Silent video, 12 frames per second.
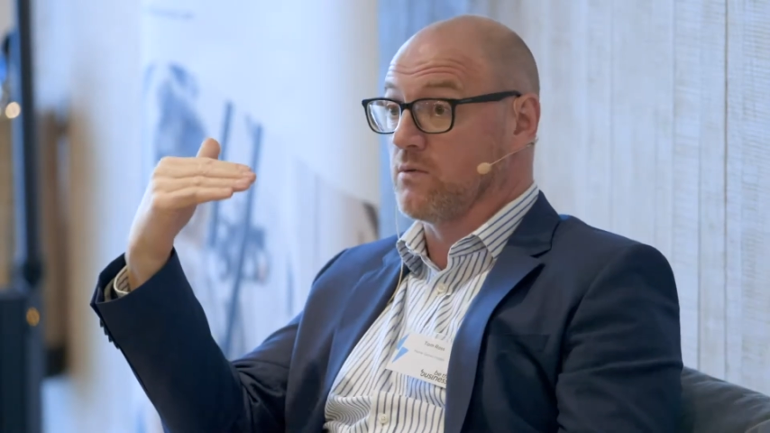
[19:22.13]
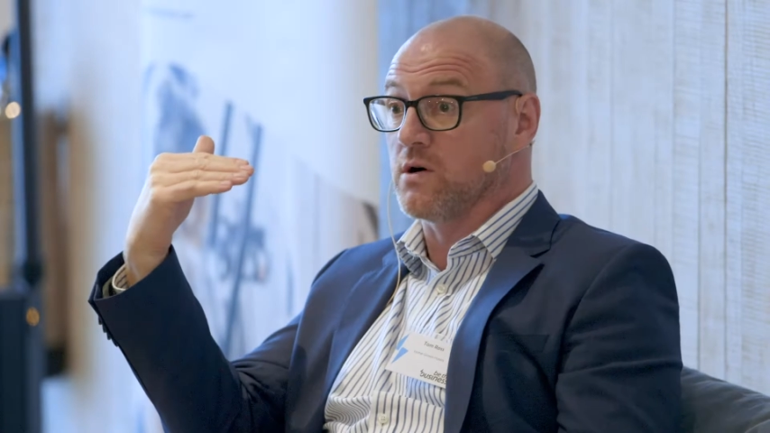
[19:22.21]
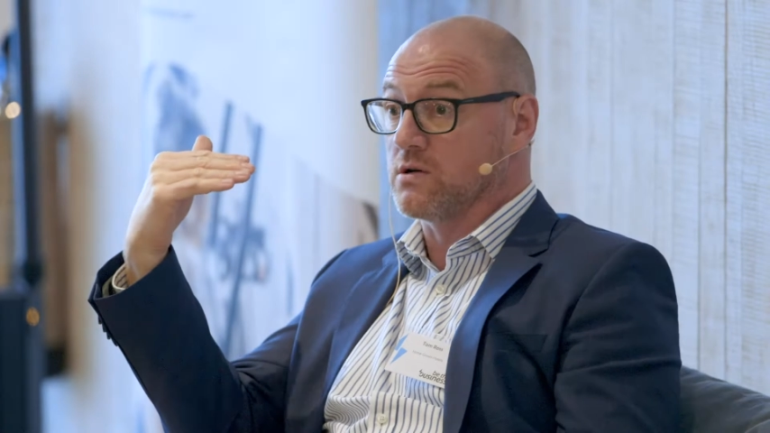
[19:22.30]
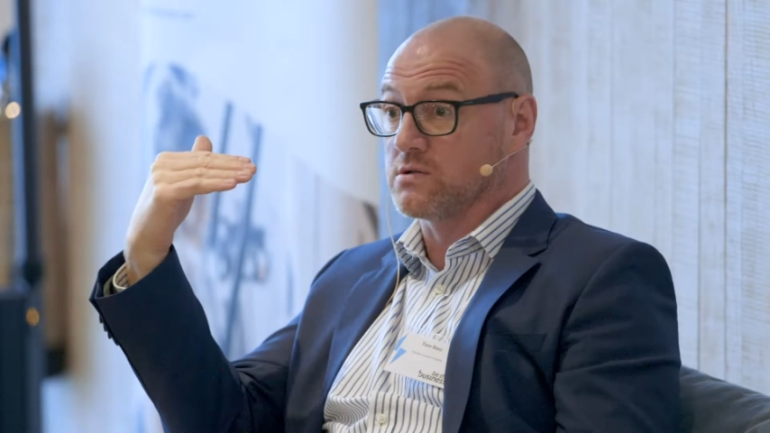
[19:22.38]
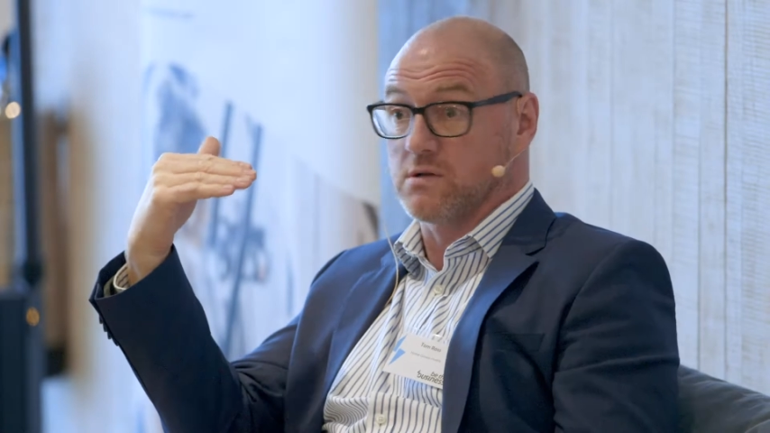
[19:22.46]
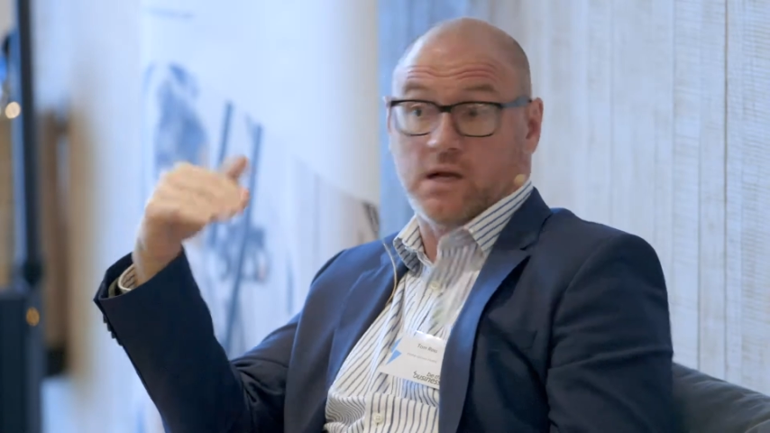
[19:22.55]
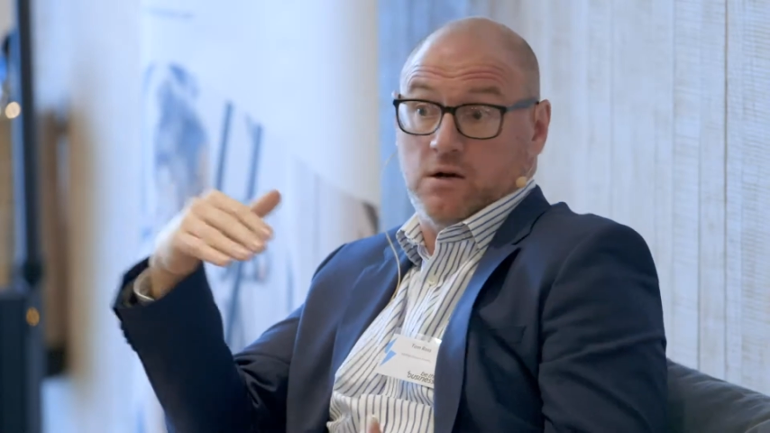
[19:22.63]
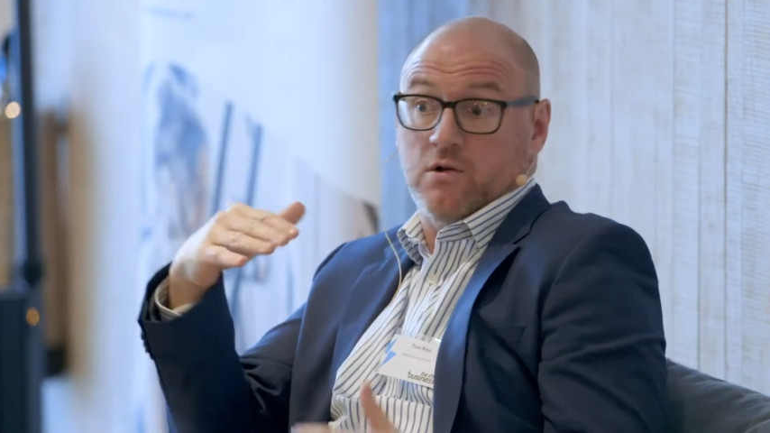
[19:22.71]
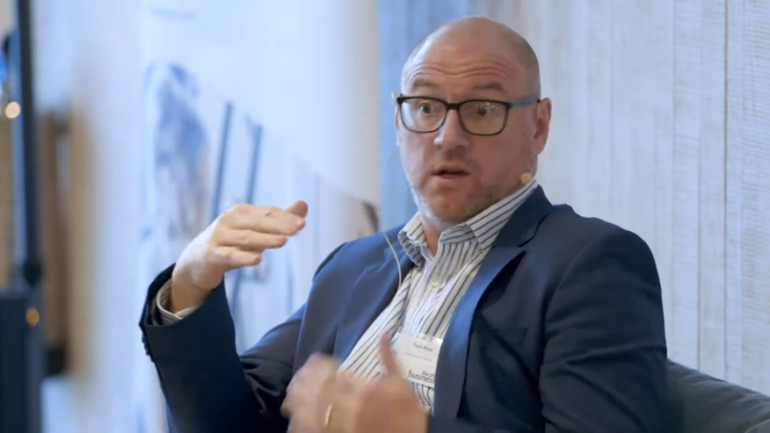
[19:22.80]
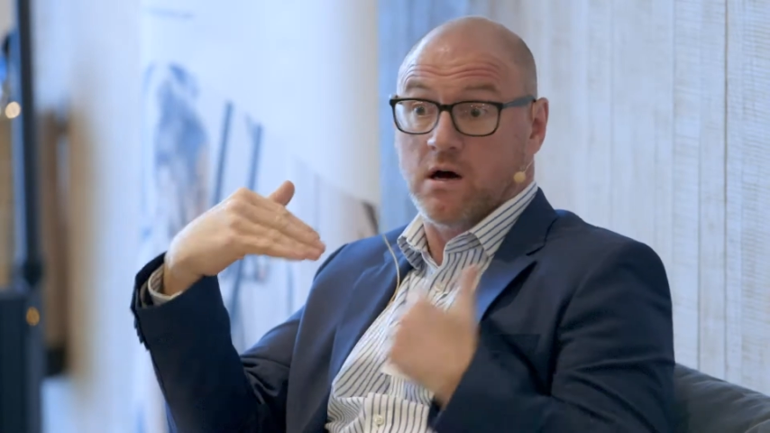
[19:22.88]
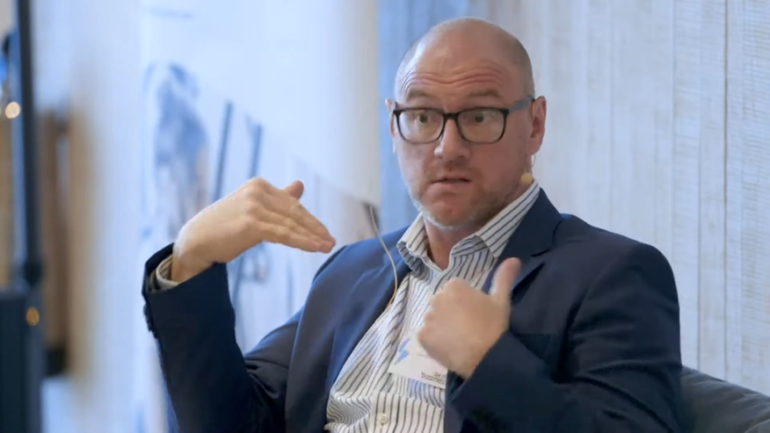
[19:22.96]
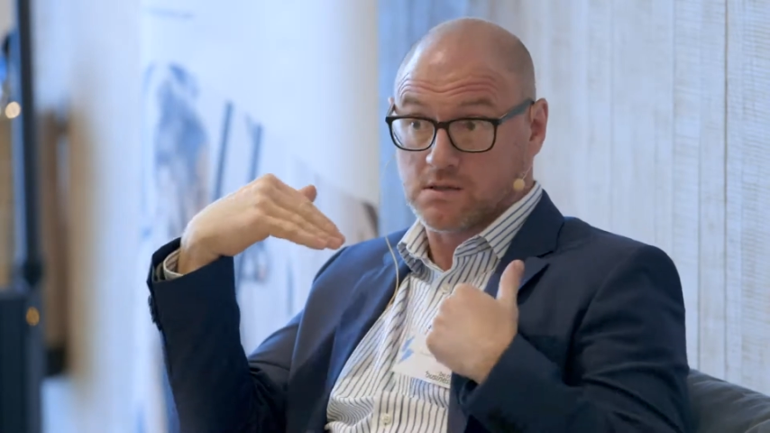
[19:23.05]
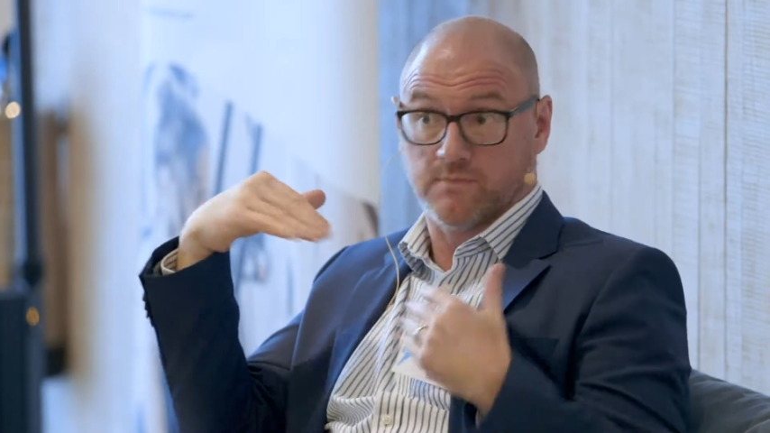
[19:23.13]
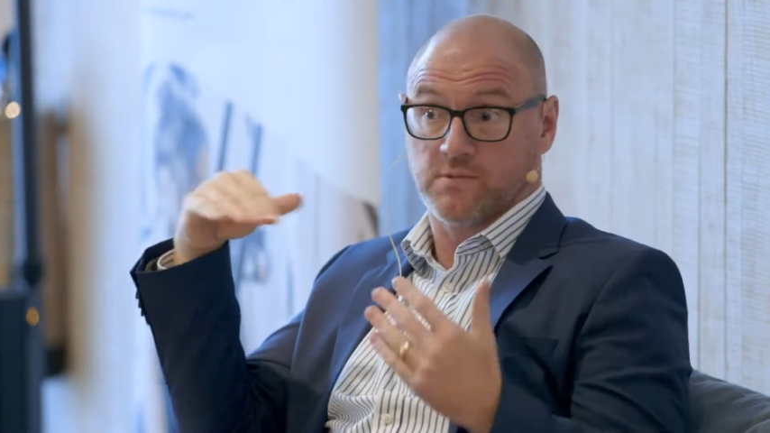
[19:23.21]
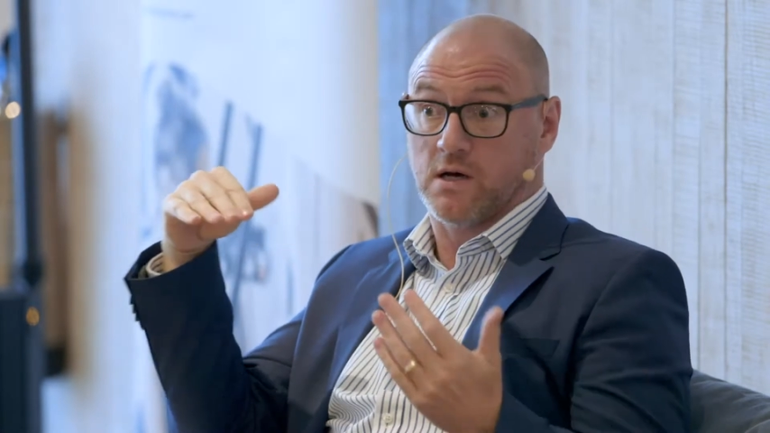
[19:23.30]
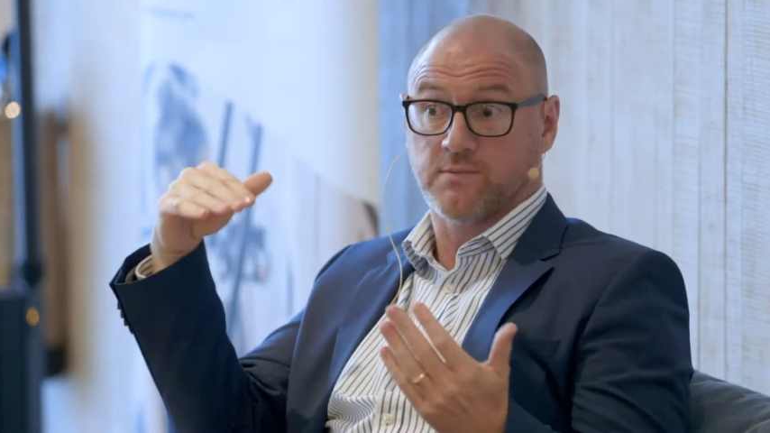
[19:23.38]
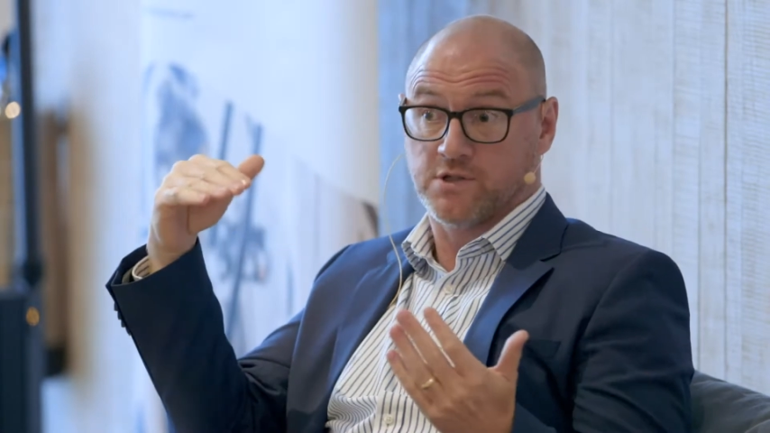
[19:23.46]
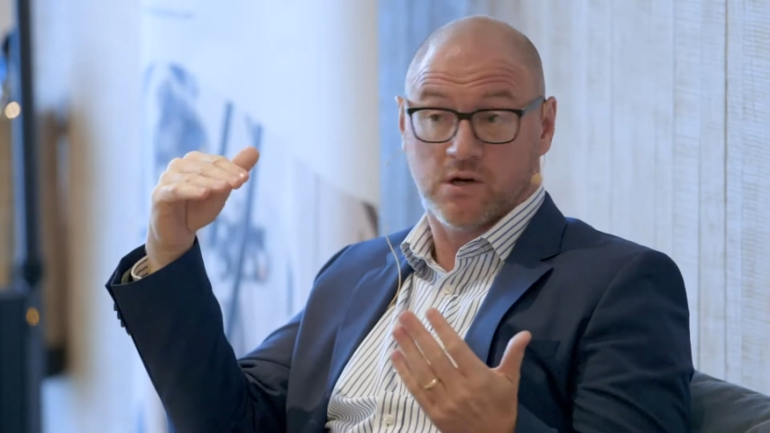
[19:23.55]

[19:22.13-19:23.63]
world, including ours sometimes.